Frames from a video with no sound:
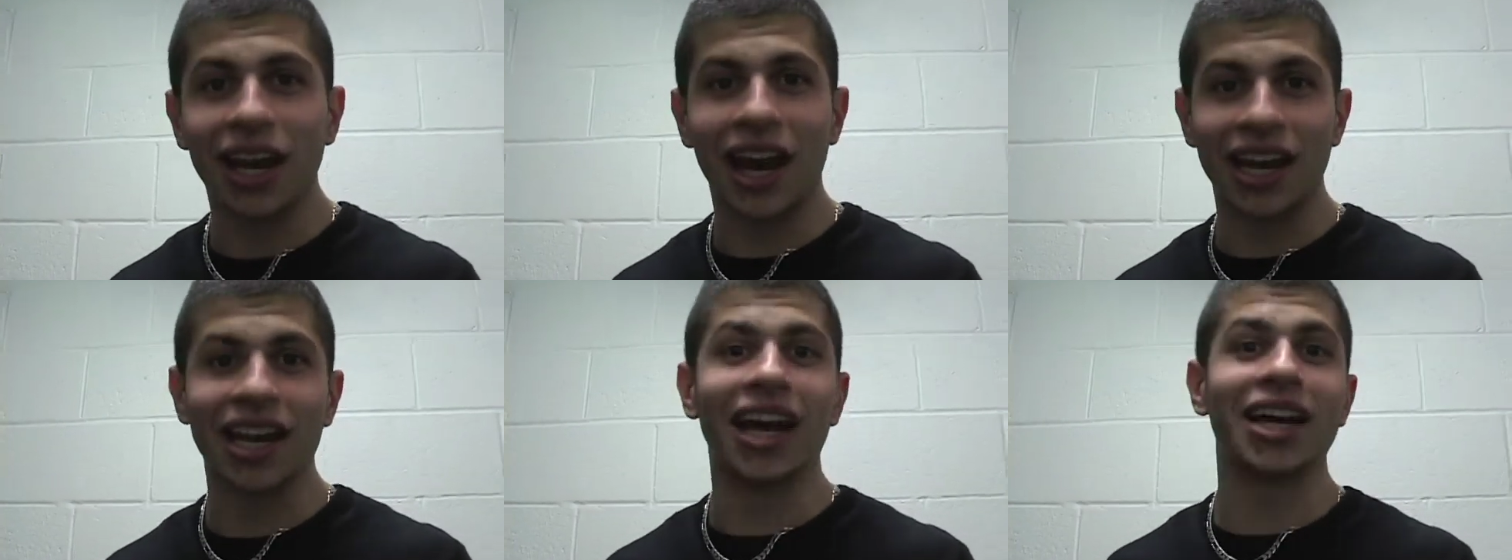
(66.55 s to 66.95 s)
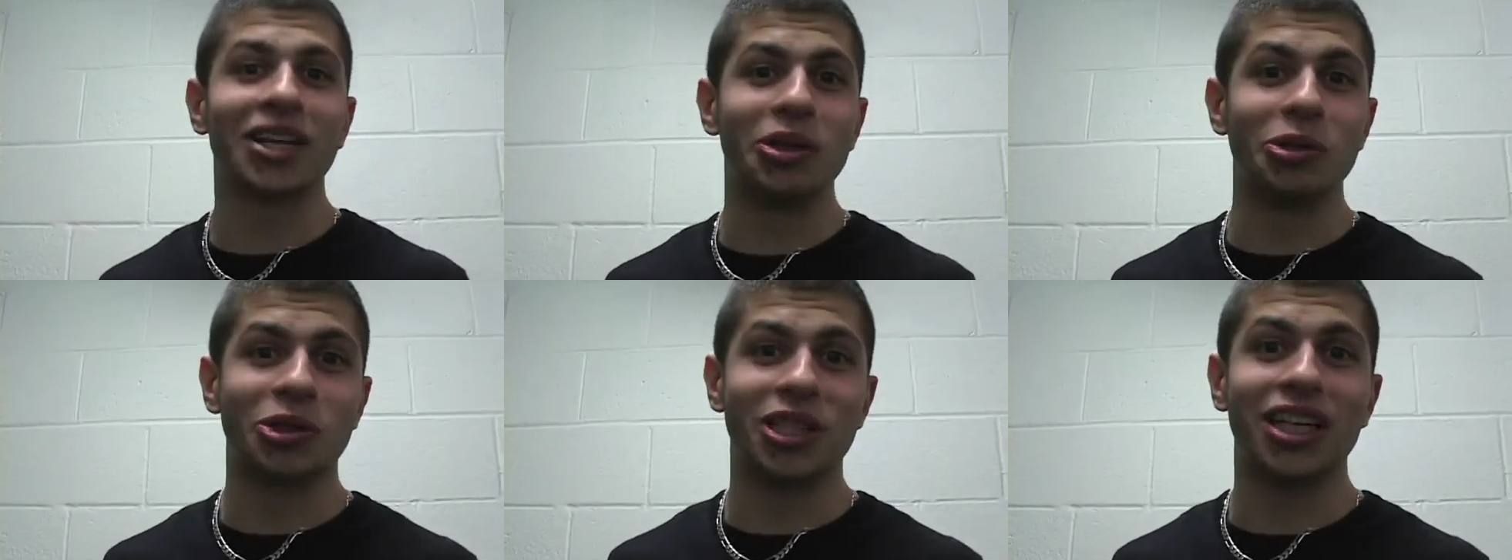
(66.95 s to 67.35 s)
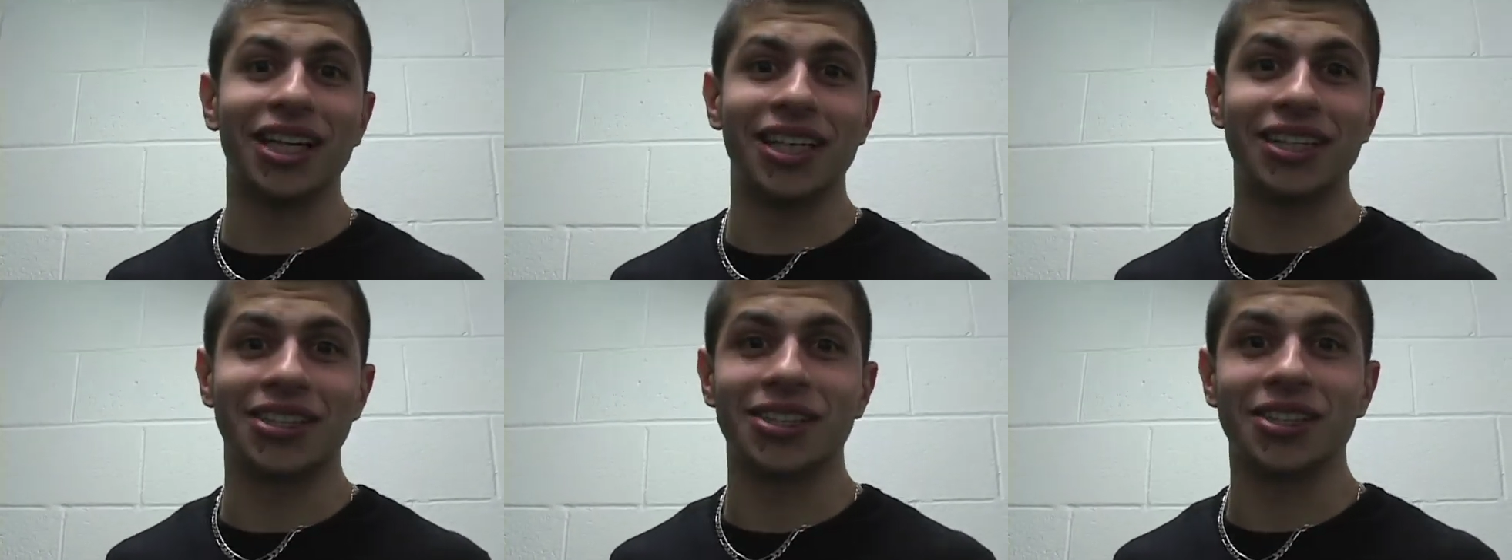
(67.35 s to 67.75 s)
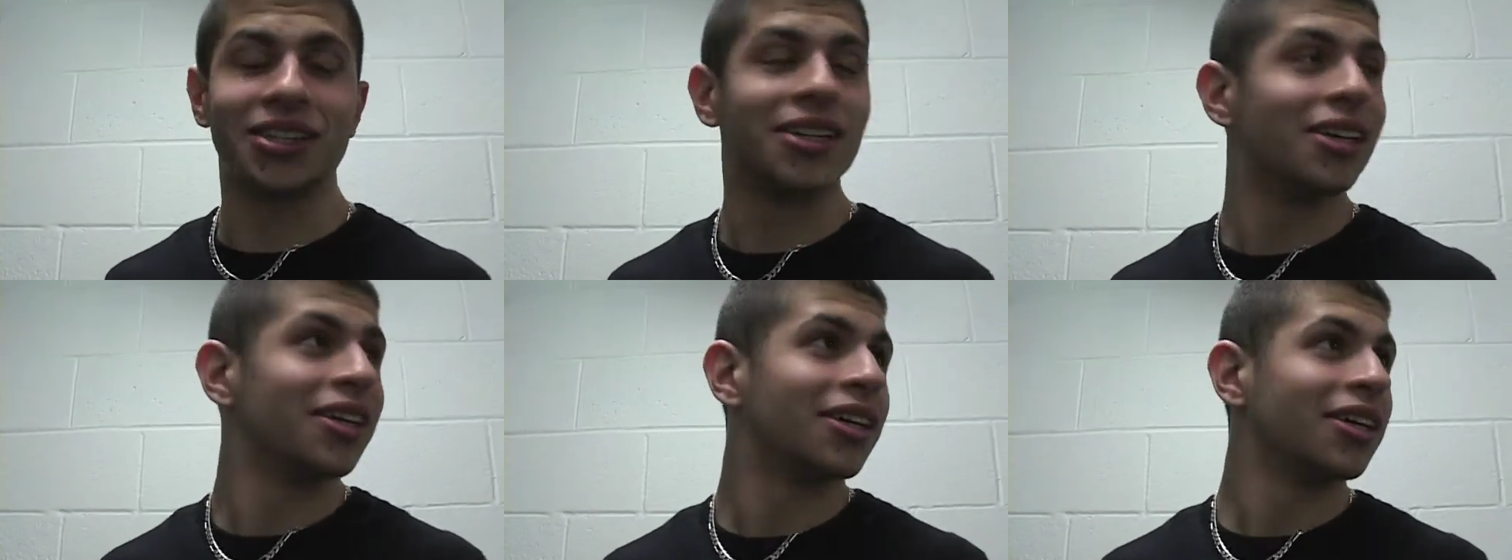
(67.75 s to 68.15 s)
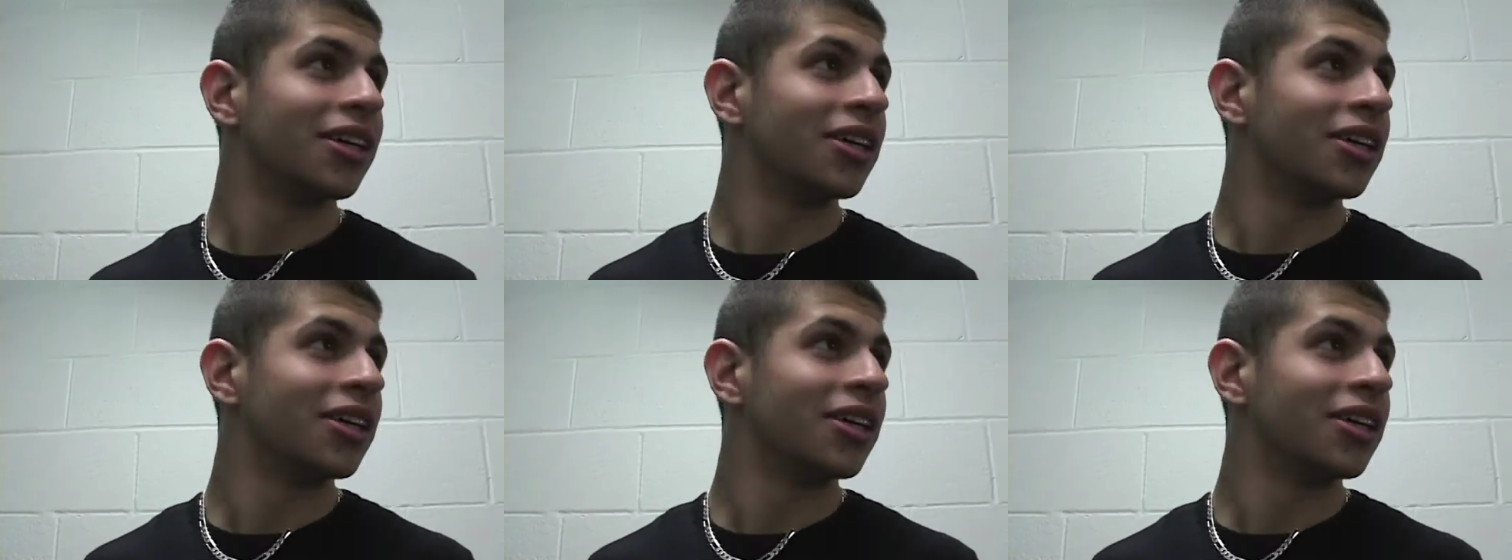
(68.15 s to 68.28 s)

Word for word: I'd like new skis. I don't know.